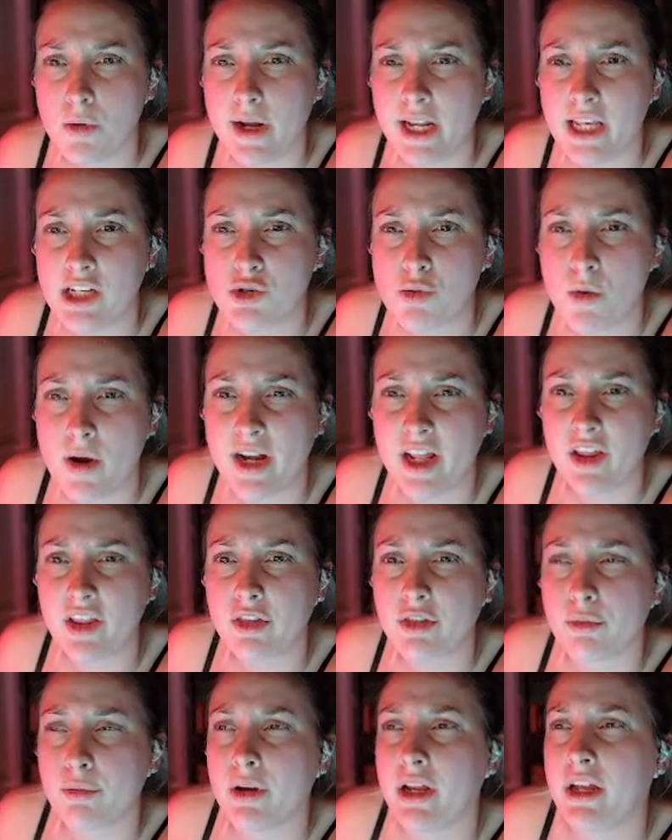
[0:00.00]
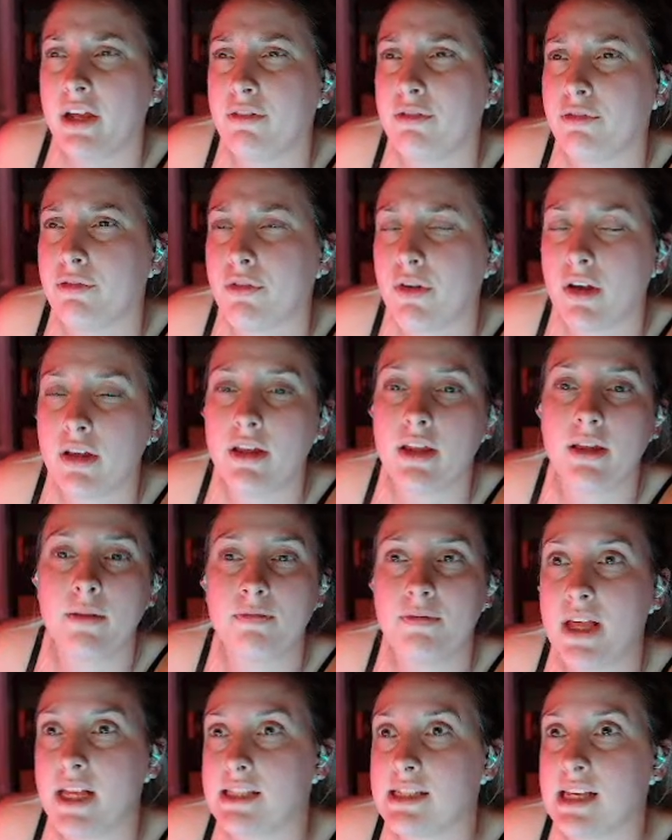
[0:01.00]
2023,
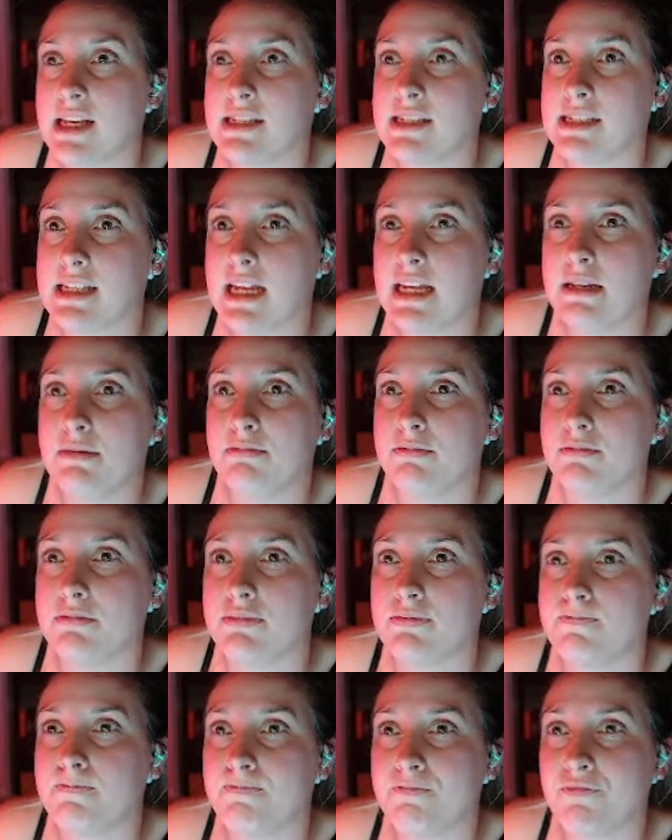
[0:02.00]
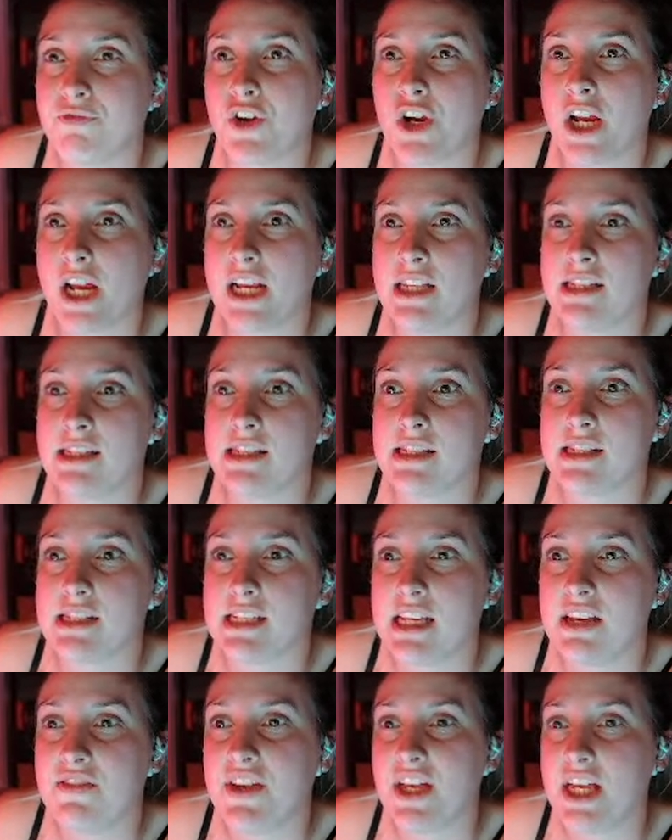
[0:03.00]
it's the same friggin'
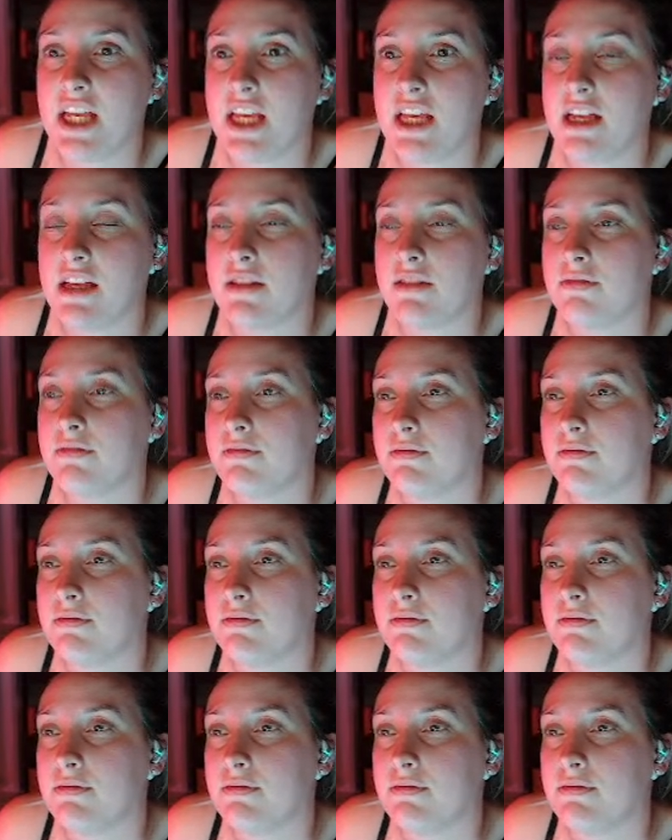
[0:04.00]
CVE.